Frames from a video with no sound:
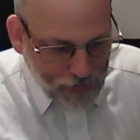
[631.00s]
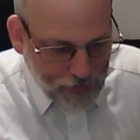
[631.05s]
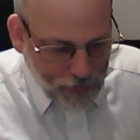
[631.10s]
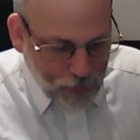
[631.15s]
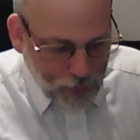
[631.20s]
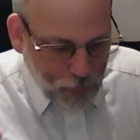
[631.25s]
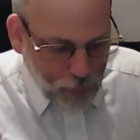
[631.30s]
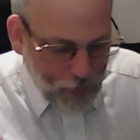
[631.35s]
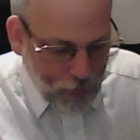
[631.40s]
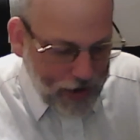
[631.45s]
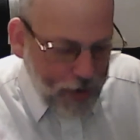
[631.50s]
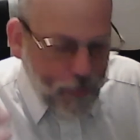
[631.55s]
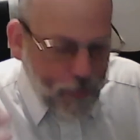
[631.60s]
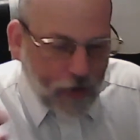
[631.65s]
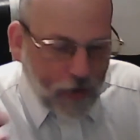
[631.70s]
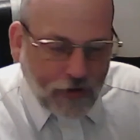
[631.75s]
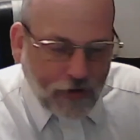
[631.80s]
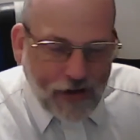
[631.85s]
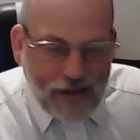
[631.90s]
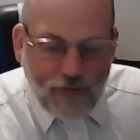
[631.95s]
We
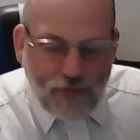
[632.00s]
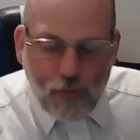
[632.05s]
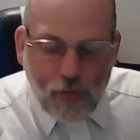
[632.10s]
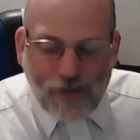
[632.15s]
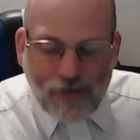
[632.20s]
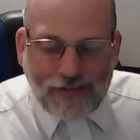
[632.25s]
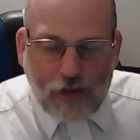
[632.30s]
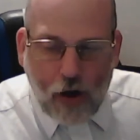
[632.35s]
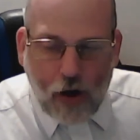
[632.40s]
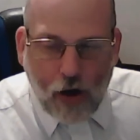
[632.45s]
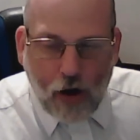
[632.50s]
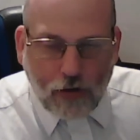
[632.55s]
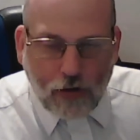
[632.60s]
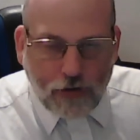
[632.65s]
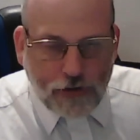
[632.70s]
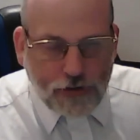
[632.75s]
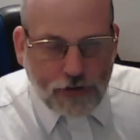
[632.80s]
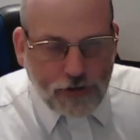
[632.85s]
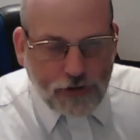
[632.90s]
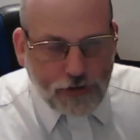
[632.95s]
believe with
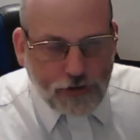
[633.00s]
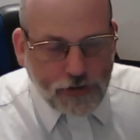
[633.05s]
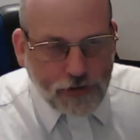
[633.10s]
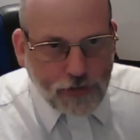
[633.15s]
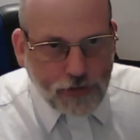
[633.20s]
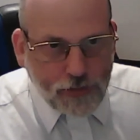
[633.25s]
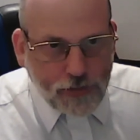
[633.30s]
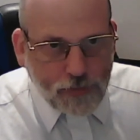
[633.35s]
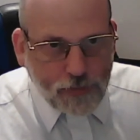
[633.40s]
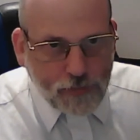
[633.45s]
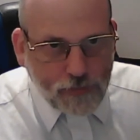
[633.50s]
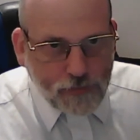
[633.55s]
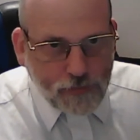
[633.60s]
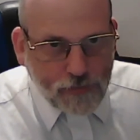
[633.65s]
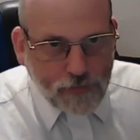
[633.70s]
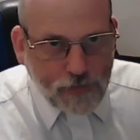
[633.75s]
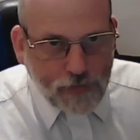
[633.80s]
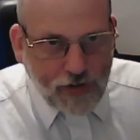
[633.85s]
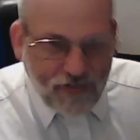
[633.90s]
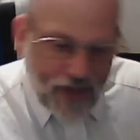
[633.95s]
knowledge.
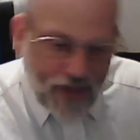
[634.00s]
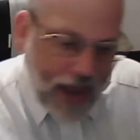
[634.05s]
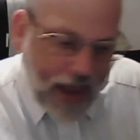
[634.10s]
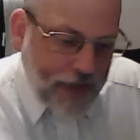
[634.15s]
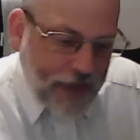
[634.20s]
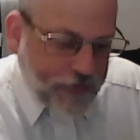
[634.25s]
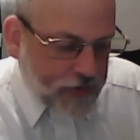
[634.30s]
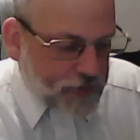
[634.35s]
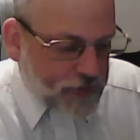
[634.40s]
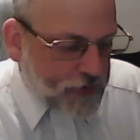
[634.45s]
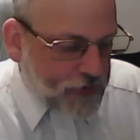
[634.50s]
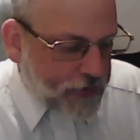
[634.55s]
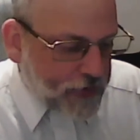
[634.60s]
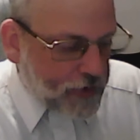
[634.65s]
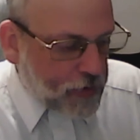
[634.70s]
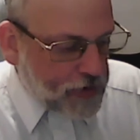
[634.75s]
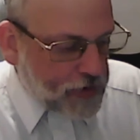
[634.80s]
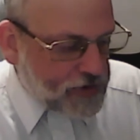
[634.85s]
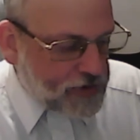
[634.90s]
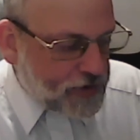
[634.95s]
Faith is for the
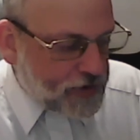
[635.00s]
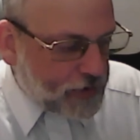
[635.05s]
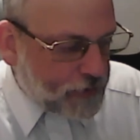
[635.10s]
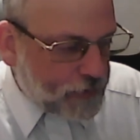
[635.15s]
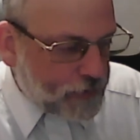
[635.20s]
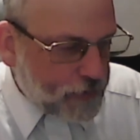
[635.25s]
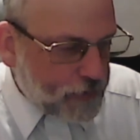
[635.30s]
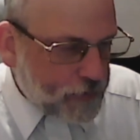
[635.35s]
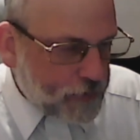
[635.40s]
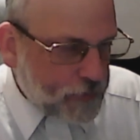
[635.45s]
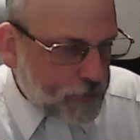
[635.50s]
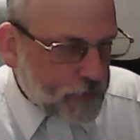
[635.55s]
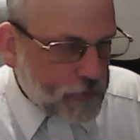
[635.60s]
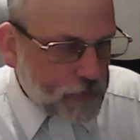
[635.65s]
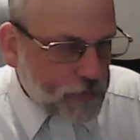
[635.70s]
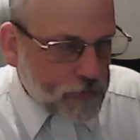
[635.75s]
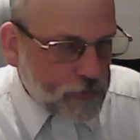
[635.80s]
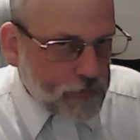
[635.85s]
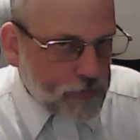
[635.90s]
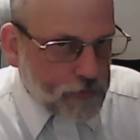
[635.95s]
Christians.
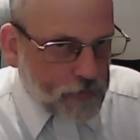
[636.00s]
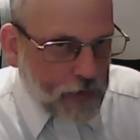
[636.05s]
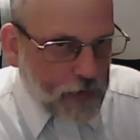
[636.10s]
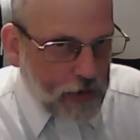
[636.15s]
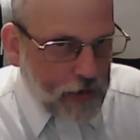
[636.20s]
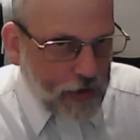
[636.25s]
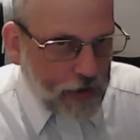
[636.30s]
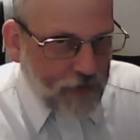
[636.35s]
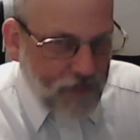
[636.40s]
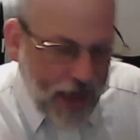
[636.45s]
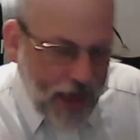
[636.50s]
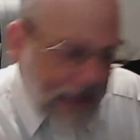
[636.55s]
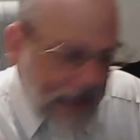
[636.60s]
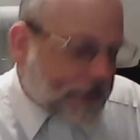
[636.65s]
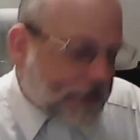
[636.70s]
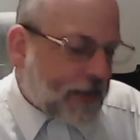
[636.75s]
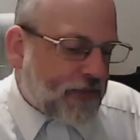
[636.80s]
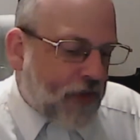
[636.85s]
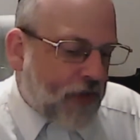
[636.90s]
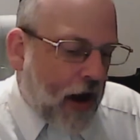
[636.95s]
Faith
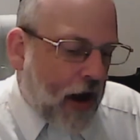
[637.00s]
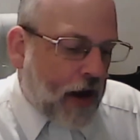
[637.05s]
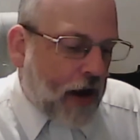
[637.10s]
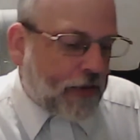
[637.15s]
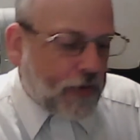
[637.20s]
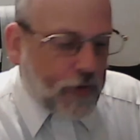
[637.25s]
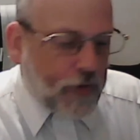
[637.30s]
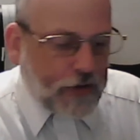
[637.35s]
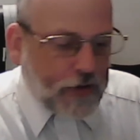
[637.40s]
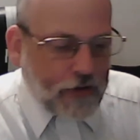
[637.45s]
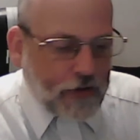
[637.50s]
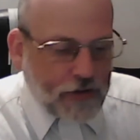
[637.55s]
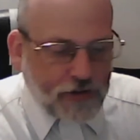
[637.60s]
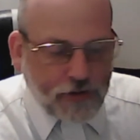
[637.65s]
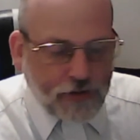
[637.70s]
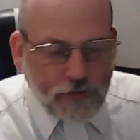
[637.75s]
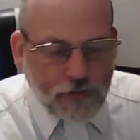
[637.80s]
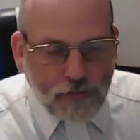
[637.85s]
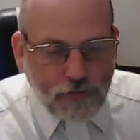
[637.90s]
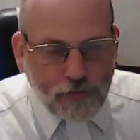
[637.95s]
is for other
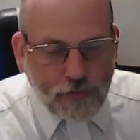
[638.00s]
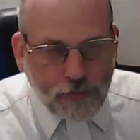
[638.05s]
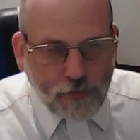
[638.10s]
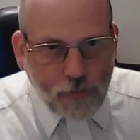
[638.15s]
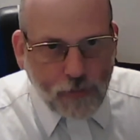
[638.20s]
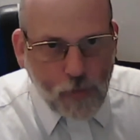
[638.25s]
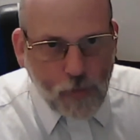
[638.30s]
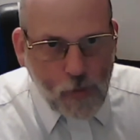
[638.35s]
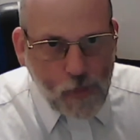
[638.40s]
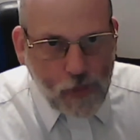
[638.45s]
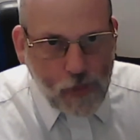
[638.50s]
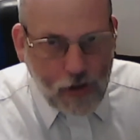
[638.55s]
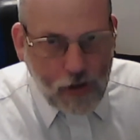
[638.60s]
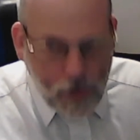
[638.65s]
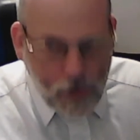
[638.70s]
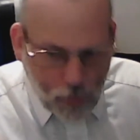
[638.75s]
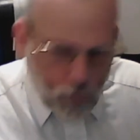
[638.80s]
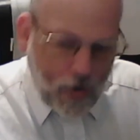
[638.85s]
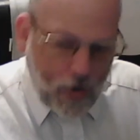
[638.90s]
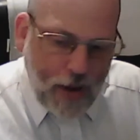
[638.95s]
religions.
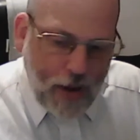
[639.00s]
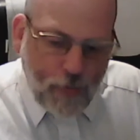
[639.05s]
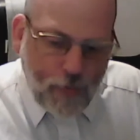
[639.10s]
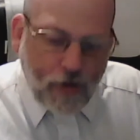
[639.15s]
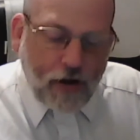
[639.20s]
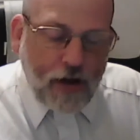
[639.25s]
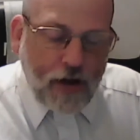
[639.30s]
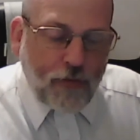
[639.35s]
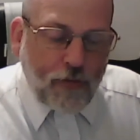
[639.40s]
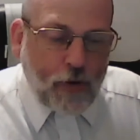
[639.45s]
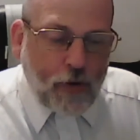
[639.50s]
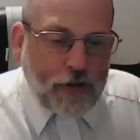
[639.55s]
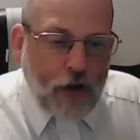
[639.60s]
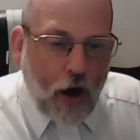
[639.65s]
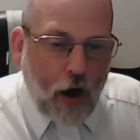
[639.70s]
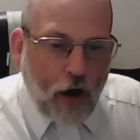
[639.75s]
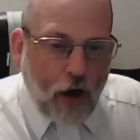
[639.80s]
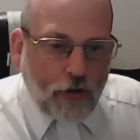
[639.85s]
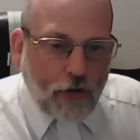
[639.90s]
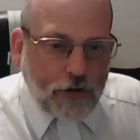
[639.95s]
We believe with
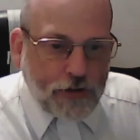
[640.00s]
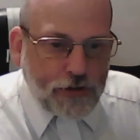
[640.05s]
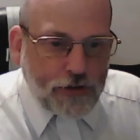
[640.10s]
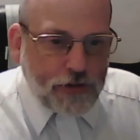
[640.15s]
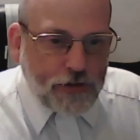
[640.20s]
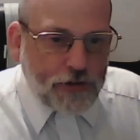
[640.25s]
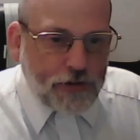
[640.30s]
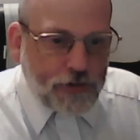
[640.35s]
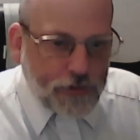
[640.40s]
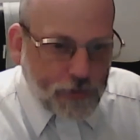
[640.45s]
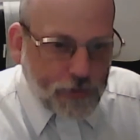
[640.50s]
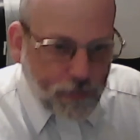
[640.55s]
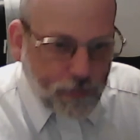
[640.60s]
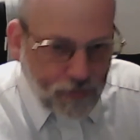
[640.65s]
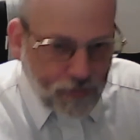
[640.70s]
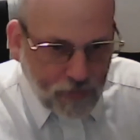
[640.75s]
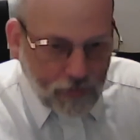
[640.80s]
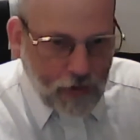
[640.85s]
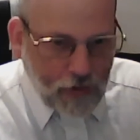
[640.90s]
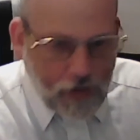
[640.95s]
knowledge.
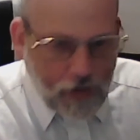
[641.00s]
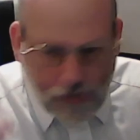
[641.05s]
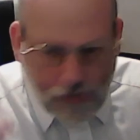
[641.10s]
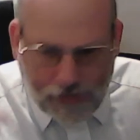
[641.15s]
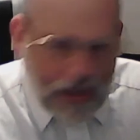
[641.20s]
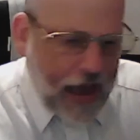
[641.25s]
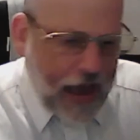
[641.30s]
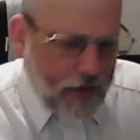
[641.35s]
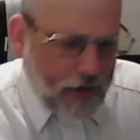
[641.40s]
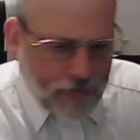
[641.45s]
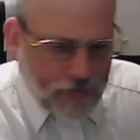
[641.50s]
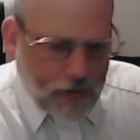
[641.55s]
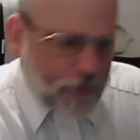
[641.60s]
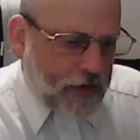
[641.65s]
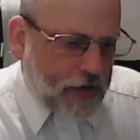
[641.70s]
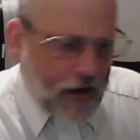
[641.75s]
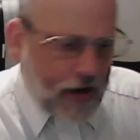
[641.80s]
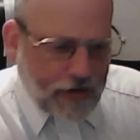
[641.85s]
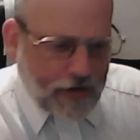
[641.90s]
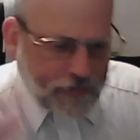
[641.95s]
Now, someone's
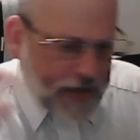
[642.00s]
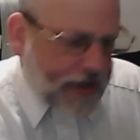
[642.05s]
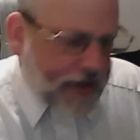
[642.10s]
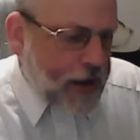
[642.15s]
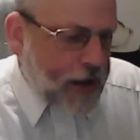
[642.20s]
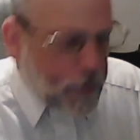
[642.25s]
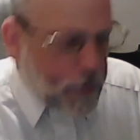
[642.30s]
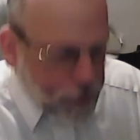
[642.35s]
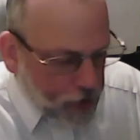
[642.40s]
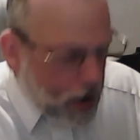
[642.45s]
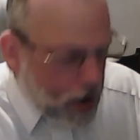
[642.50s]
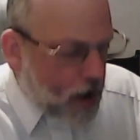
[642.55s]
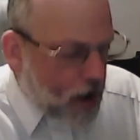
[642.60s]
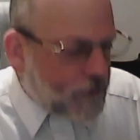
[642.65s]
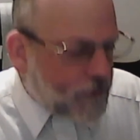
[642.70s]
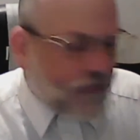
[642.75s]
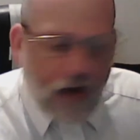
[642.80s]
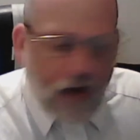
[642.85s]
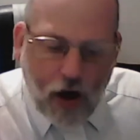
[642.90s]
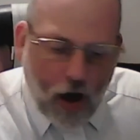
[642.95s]
going to say, you got
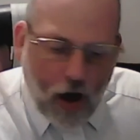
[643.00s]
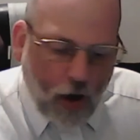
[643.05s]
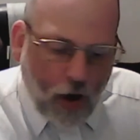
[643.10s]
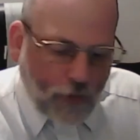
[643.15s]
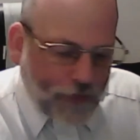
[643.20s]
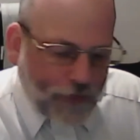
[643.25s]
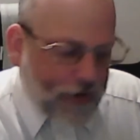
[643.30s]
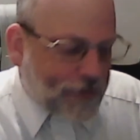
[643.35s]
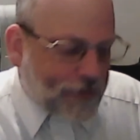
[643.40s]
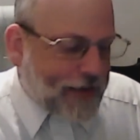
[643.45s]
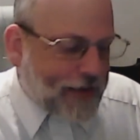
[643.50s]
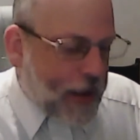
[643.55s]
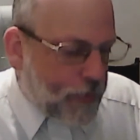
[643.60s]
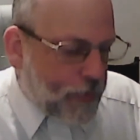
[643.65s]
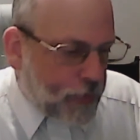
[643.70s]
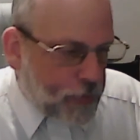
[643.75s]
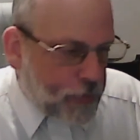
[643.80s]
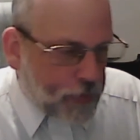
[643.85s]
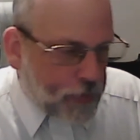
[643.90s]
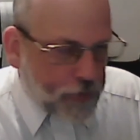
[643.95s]
proof? Oh, there's
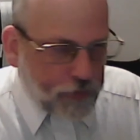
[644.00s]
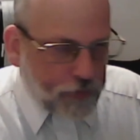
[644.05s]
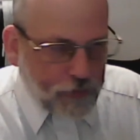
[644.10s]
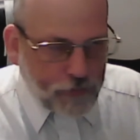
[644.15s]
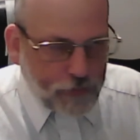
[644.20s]
ample proof.